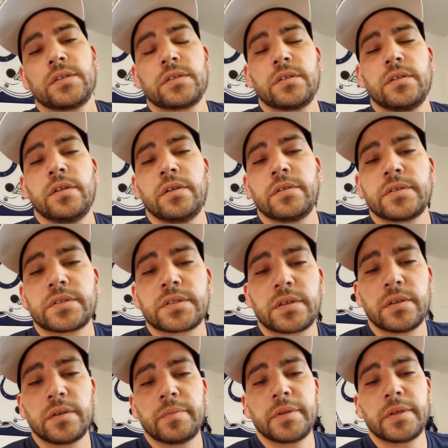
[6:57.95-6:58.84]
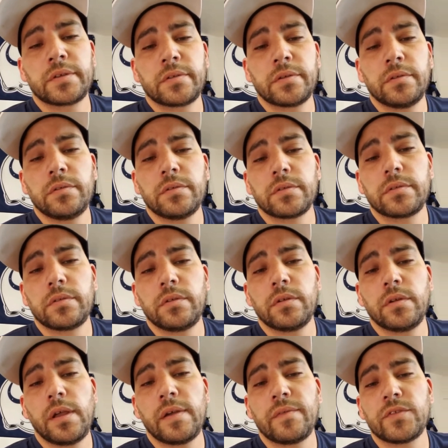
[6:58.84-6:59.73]
You know, it's going to be cool. You
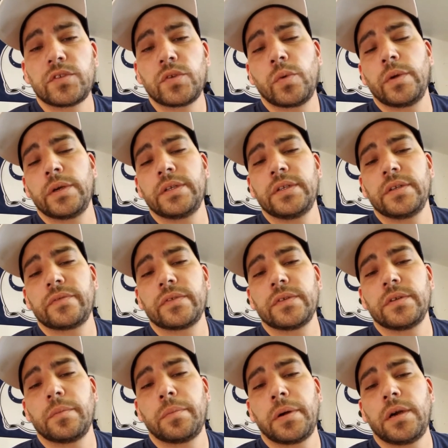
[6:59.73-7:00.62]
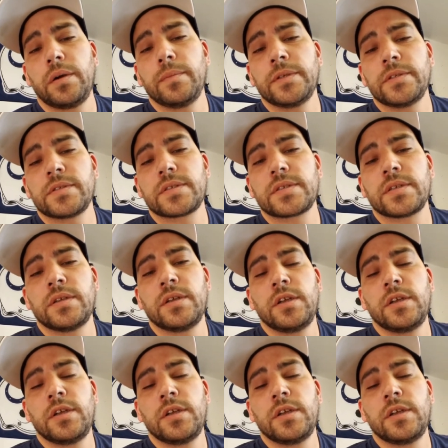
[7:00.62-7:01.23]
know, having 20 different apartments